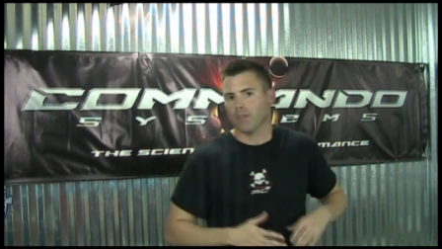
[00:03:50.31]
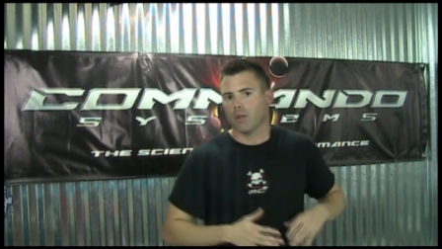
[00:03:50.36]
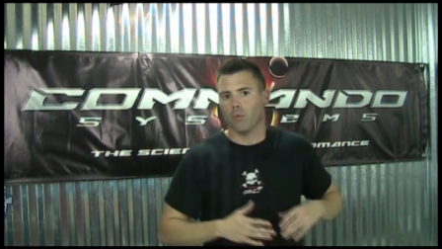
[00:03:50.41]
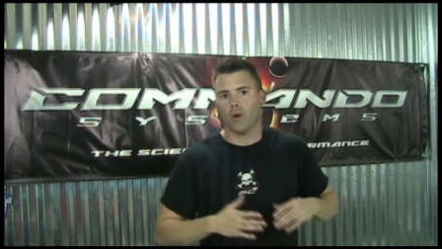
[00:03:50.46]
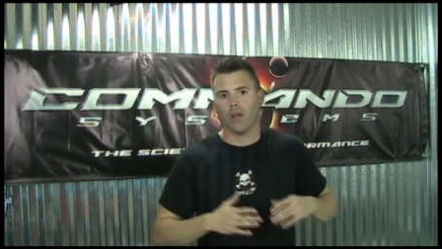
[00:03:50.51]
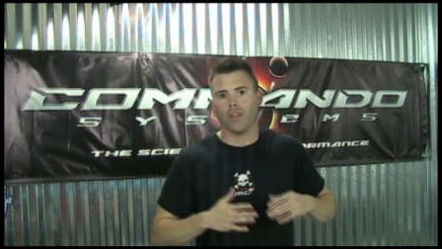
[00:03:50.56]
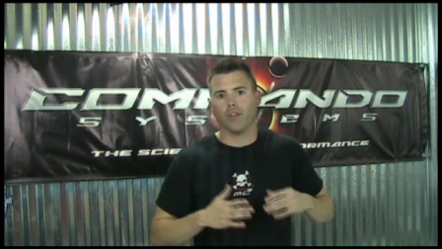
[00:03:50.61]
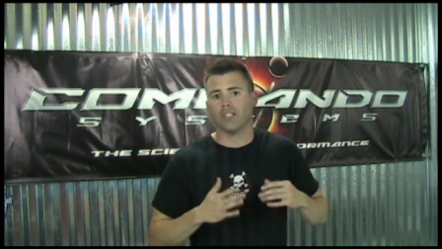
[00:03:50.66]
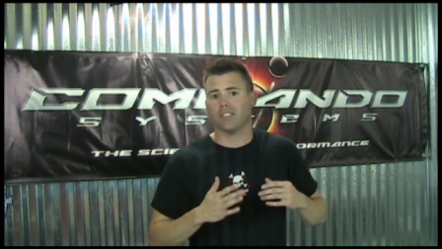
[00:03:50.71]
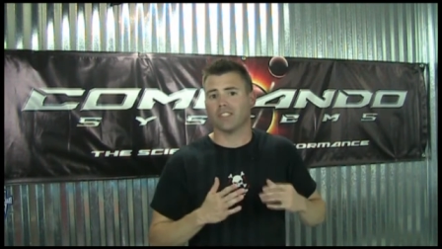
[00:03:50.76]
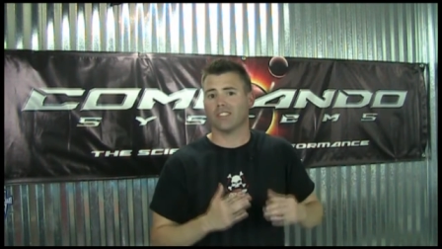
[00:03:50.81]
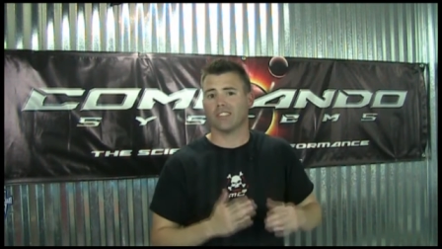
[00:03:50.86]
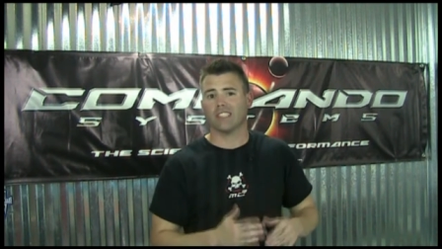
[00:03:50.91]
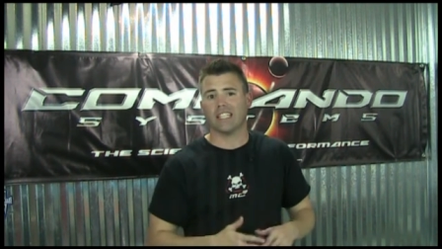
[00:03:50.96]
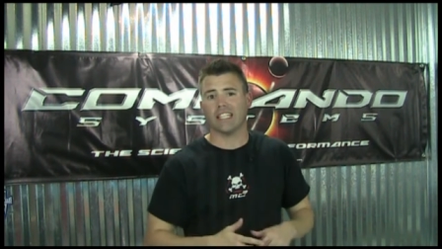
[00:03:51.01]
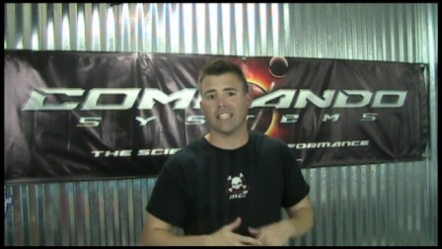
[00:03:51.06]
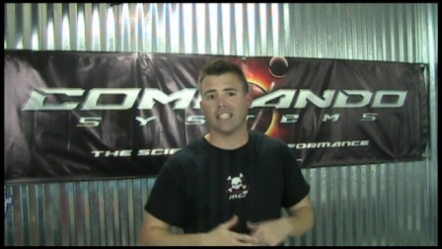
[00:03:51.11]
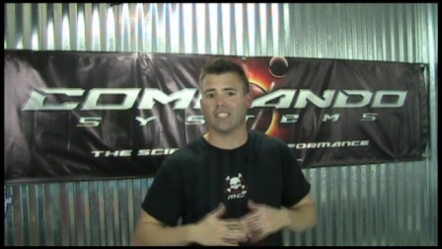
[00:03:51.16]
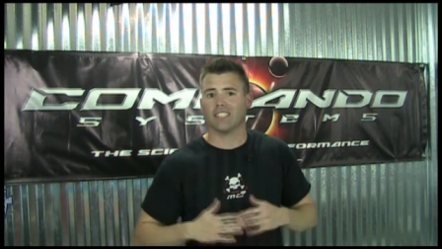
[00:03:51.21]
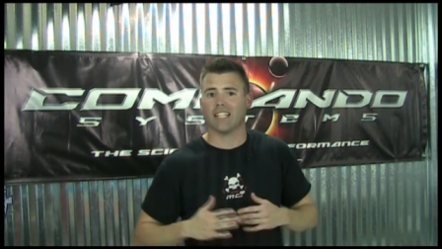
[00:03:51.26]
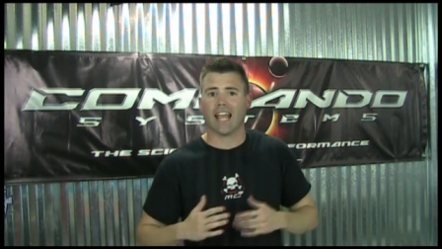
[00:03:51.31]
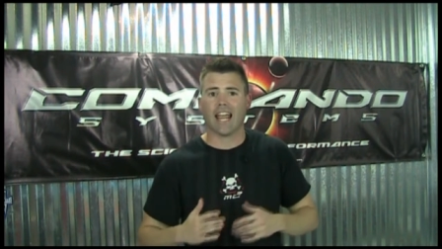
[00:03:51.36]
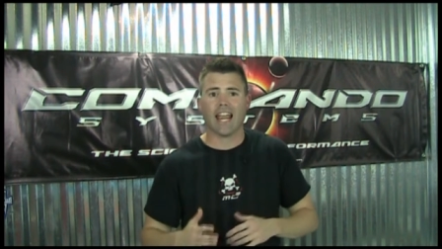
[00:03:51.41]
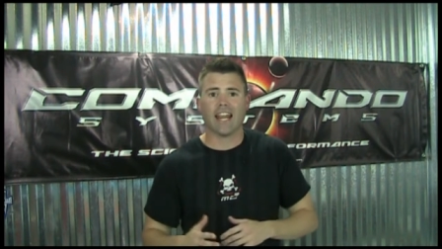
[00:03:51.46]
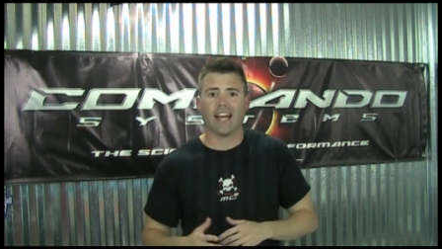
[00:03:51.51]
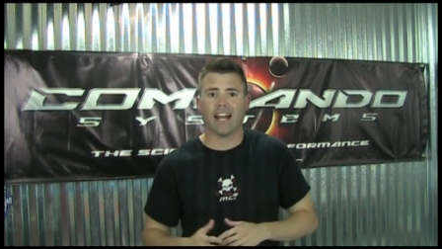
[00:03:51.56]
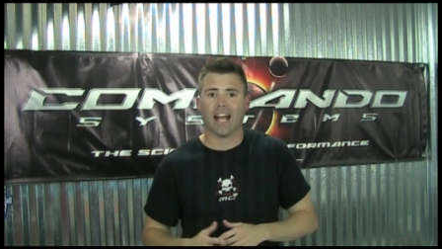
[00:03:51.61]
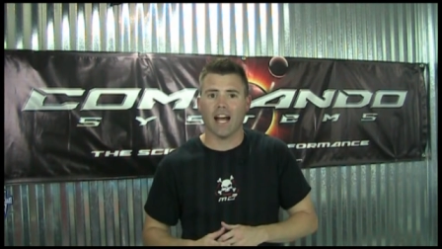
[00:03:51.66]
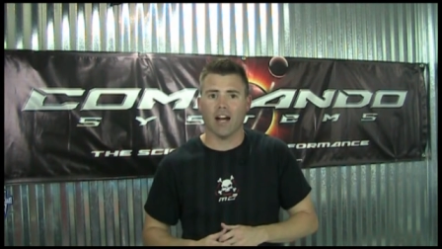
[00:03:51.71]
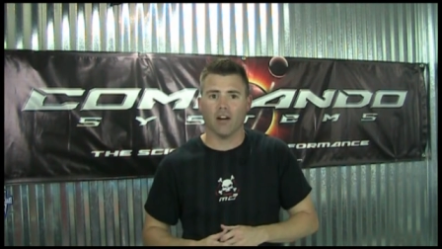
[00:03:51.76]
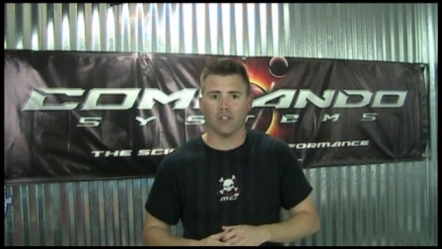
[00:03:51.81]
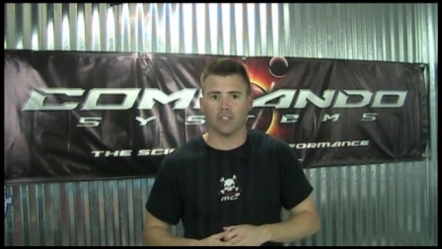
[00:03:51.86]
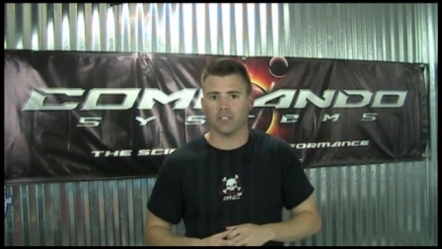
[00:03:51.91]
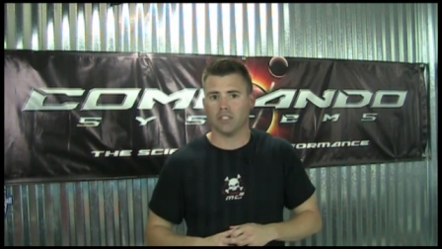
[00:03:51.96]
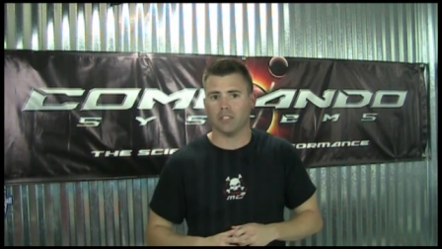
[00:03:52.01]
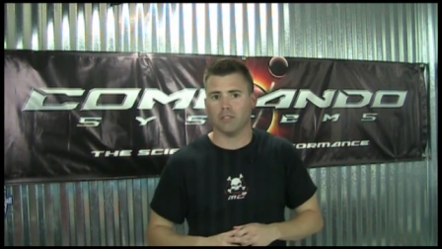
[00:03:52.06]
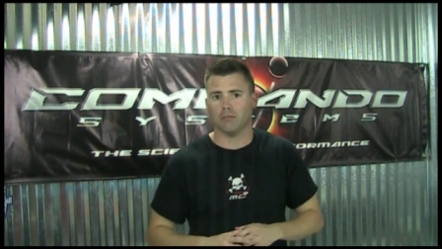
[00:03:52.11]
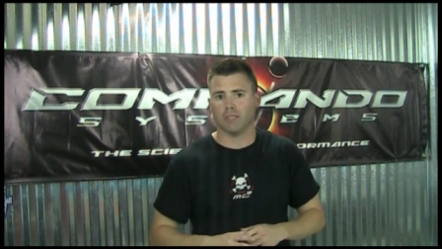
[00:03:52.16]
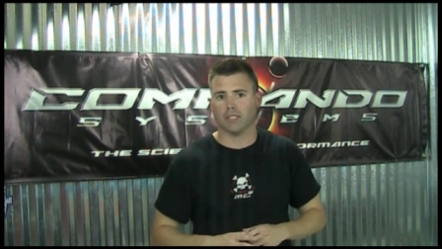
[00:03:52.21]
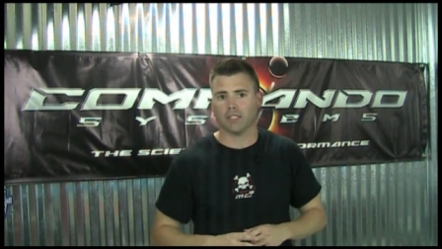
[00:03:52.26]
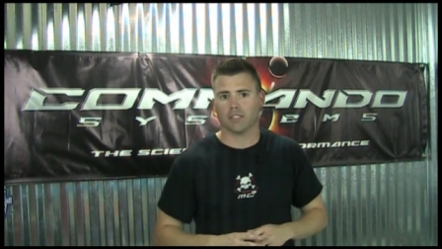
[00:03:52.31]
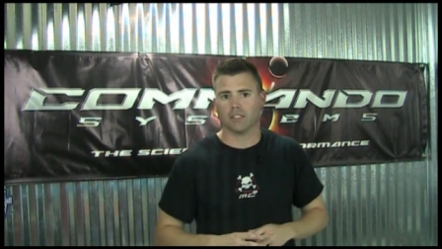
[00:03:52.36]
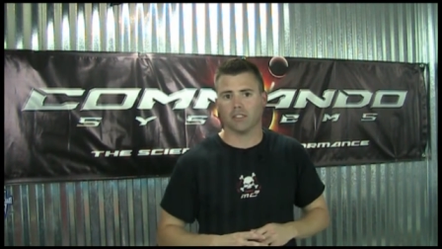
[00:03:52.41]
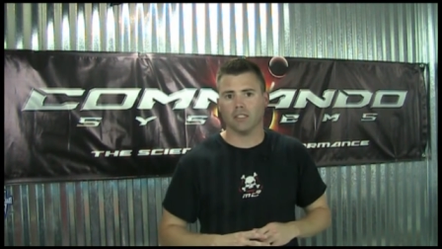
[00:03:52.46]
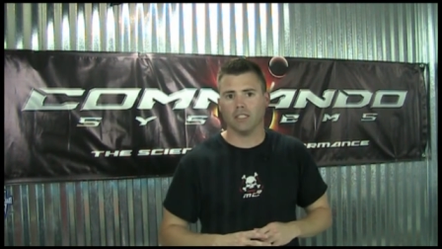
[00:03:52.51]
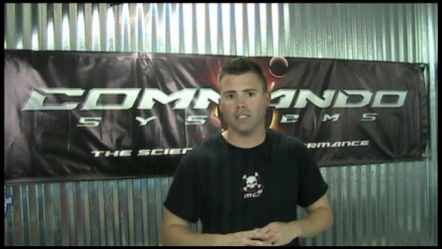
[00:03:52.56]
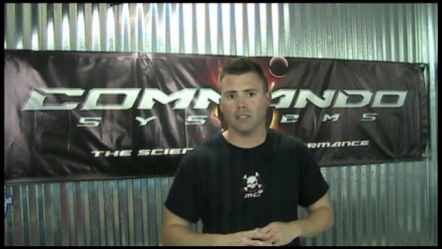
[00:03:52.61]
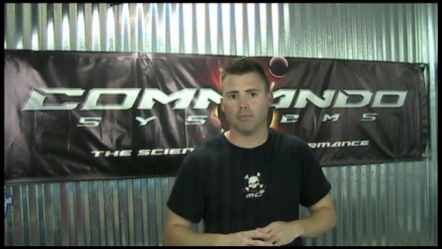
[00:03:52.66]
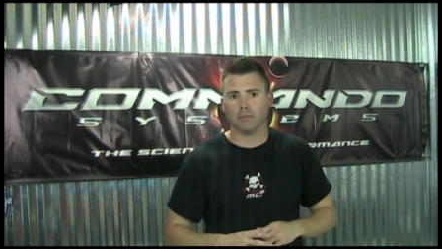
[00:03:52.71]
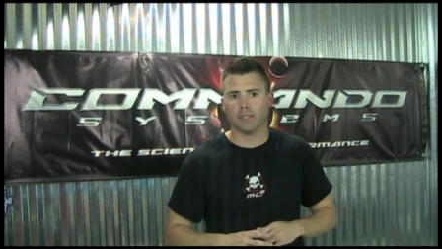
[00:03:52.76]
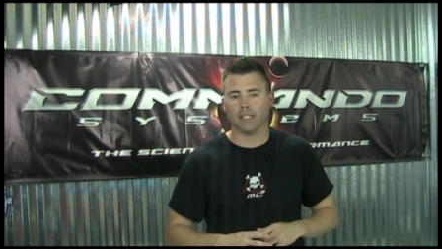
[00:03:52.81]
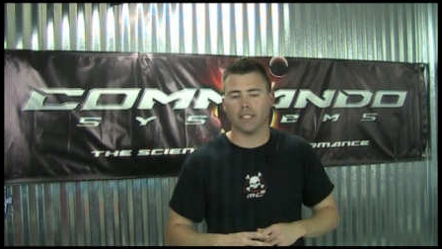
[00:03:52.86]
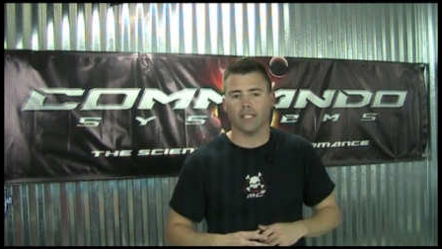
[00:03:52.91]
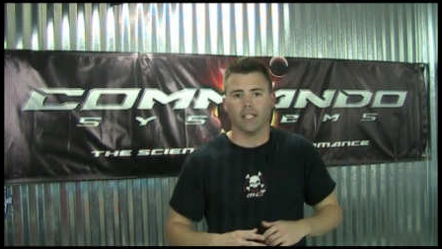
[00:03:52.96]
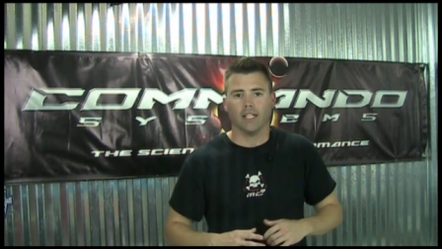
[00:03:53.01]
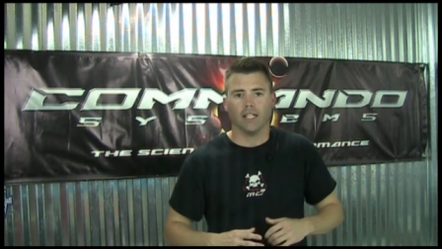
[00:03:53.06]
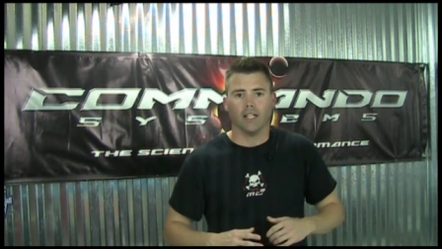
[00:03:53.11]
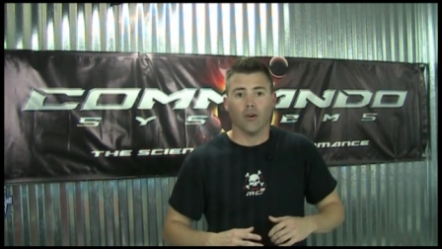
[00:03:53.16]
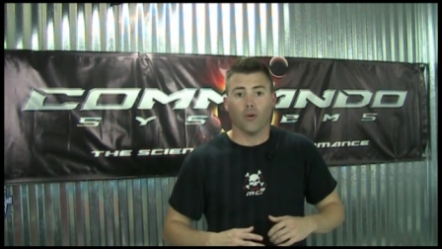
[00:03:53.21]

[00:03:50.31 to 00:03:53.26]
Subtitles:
whether it's 6 to 8 hours that you've been sleeping,